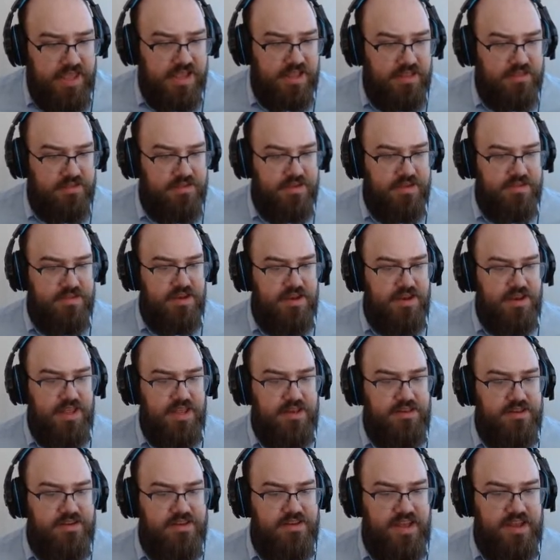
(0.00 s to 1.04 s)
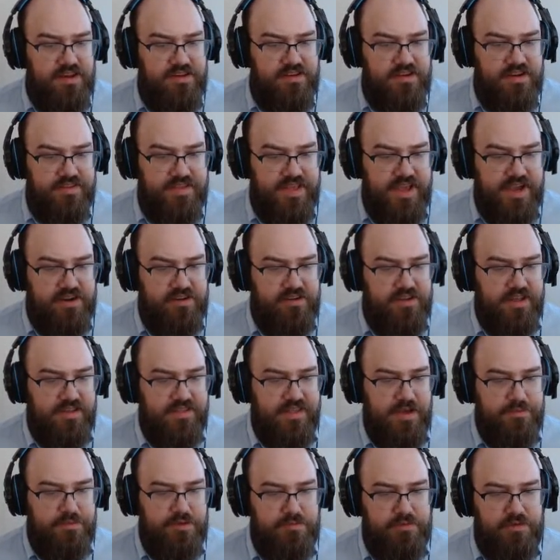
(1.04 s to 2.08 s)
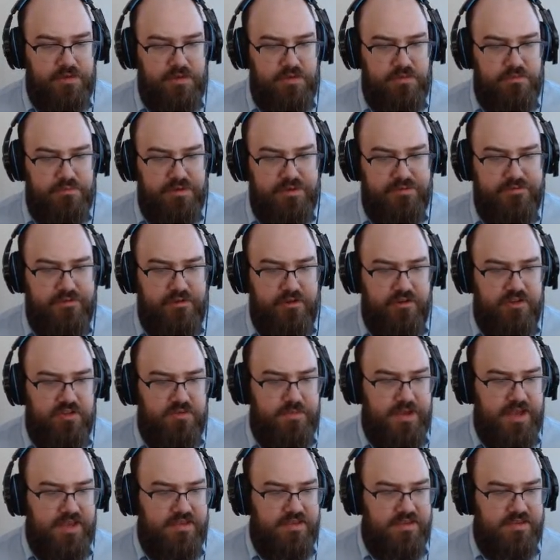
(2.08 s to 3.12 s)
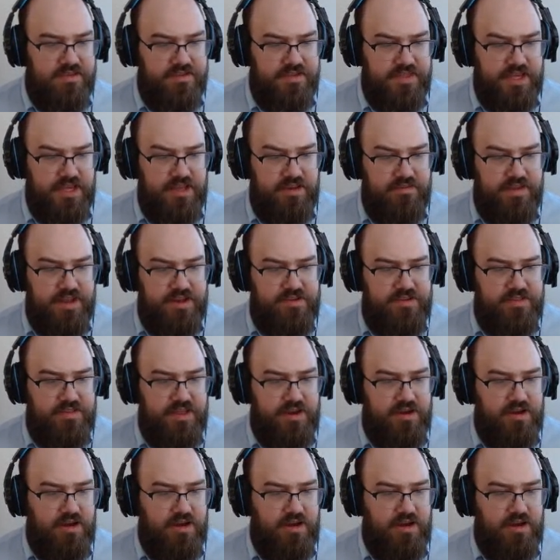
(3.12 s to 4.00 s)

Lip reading: consistent indentation is actually acceptable, but 4 spaces is the convention that